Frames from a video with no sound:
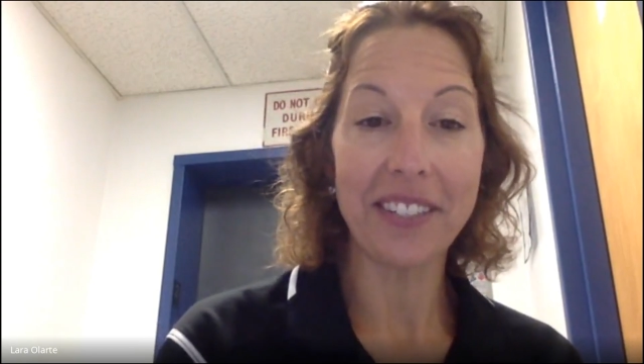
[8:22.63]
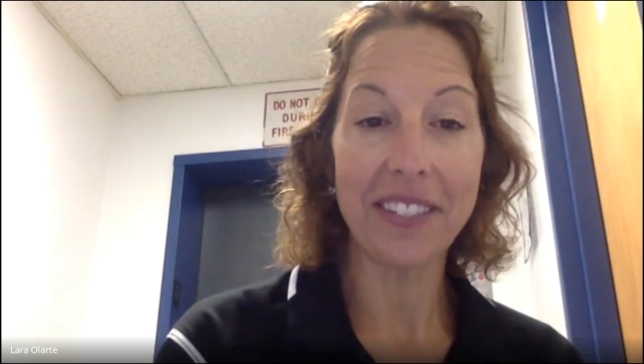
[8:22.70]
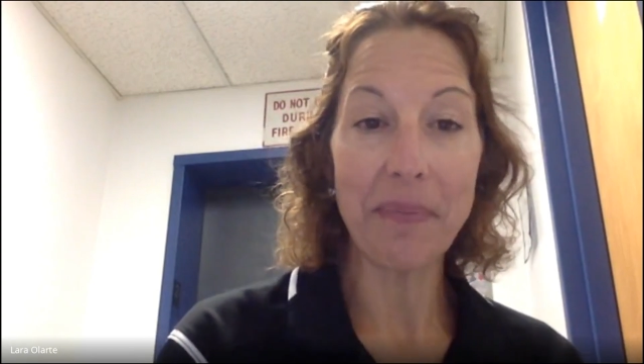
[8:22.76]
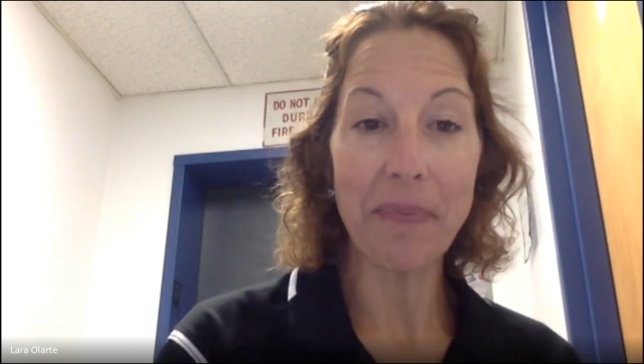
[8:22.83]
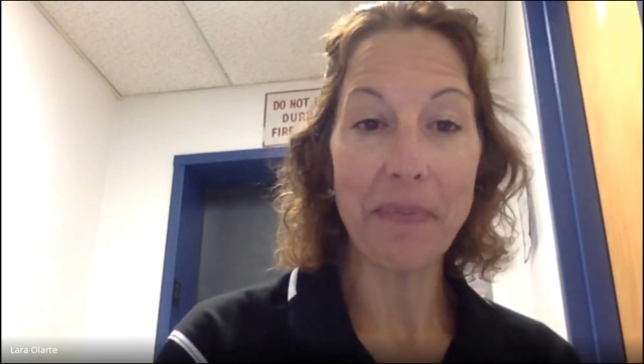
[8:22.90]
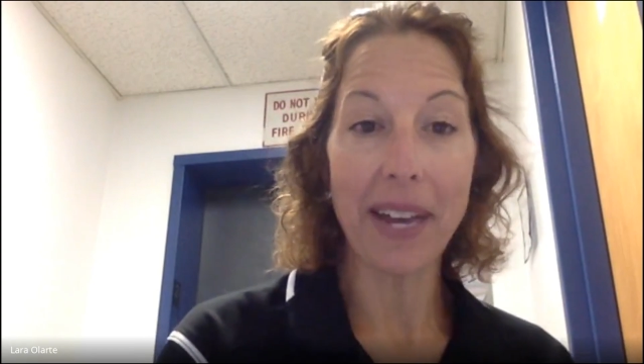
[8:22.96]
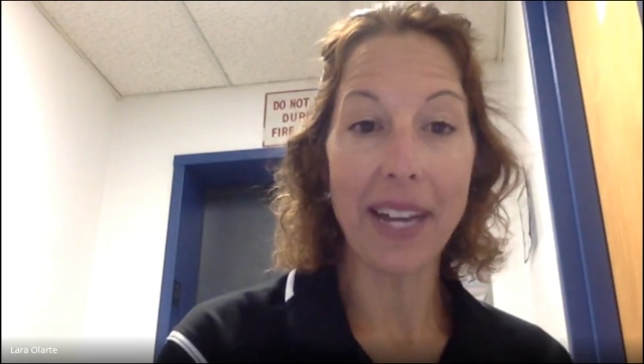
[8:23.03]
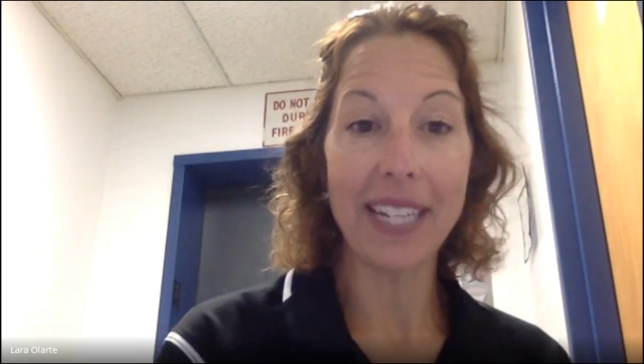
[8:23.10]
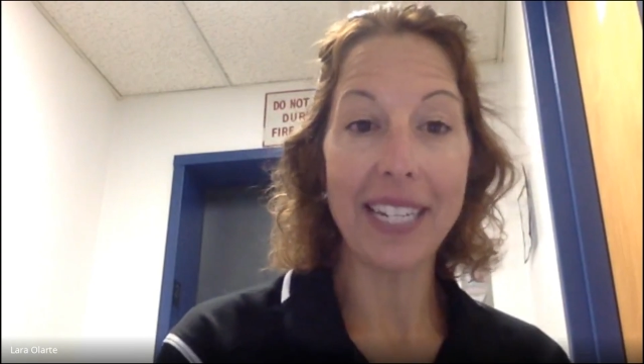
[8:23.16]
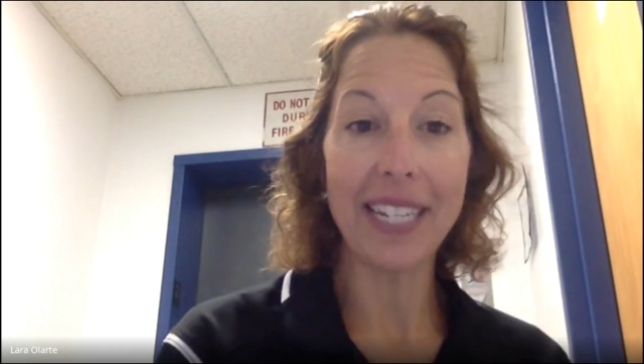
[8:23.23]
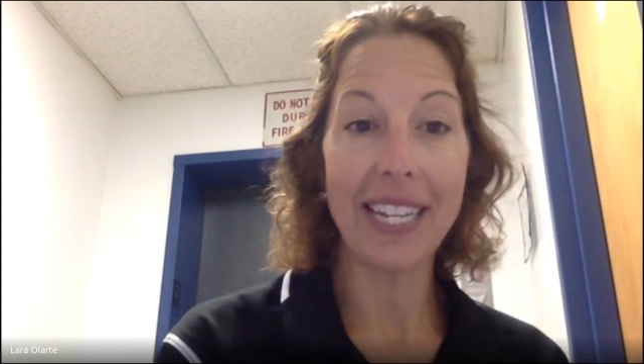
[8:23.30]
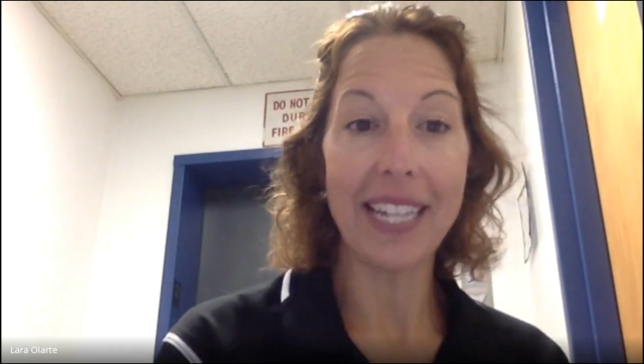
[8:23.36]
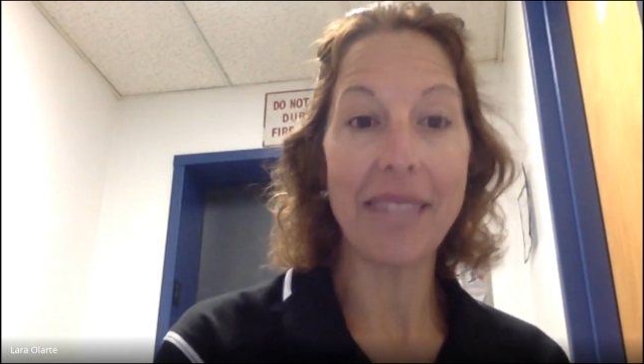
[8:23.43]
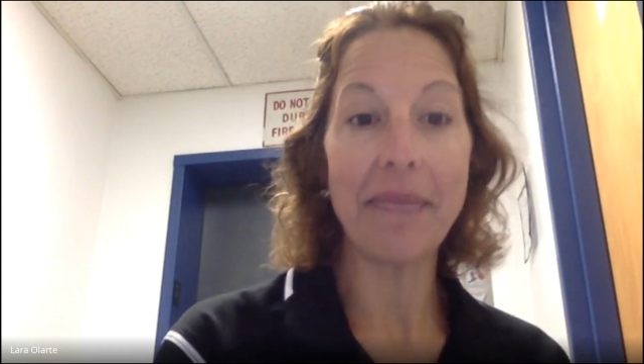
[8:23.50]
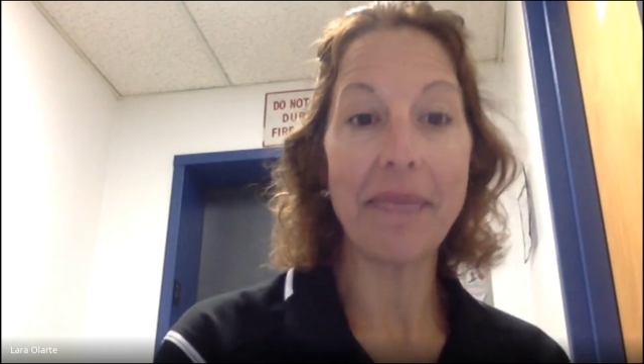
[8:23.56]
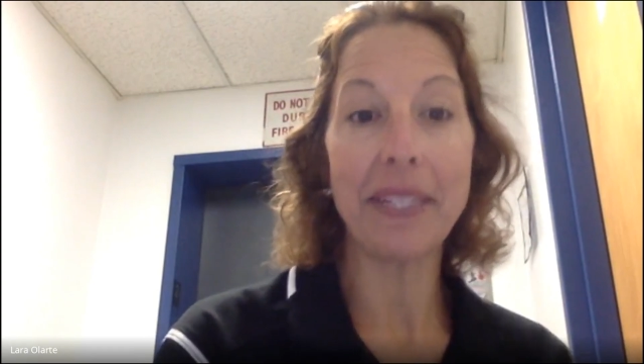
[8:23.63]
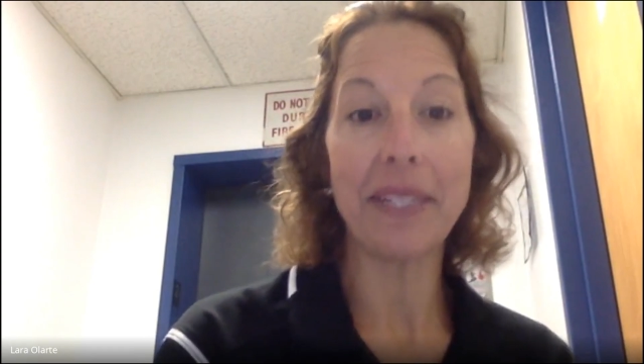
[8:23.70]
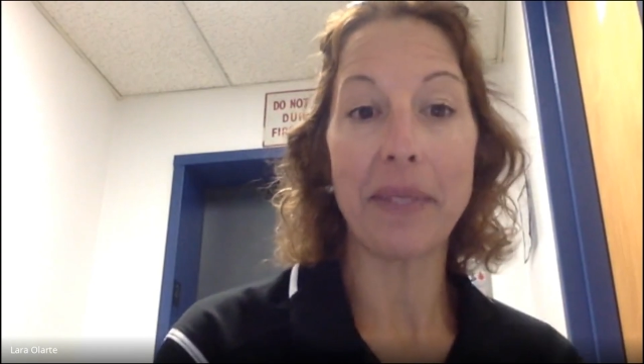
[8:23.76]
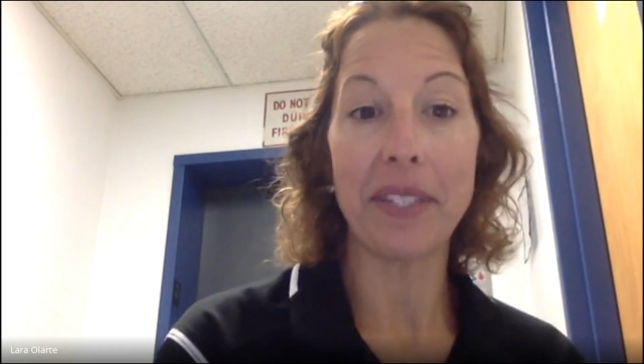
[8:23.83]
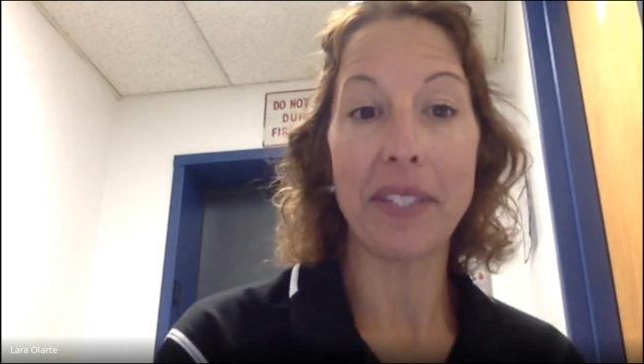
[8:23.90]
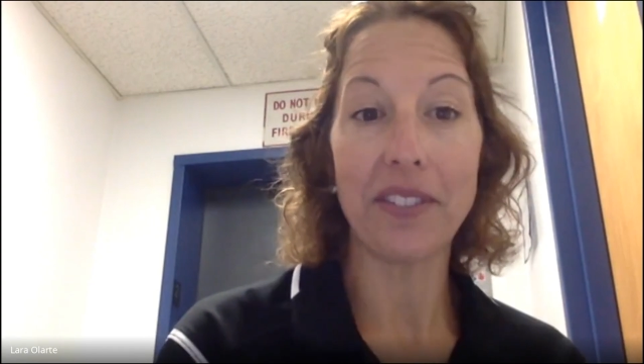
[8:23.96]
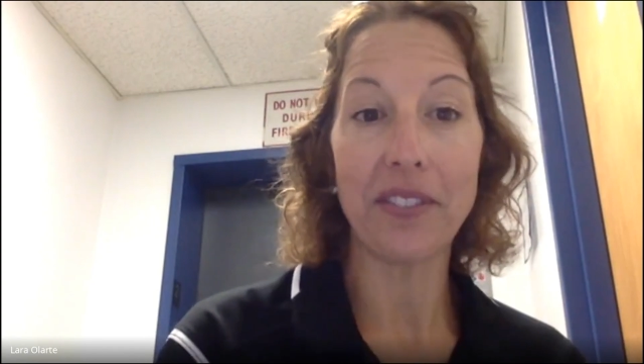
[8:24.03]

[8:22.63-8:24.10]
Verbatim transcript: My name is Mrs.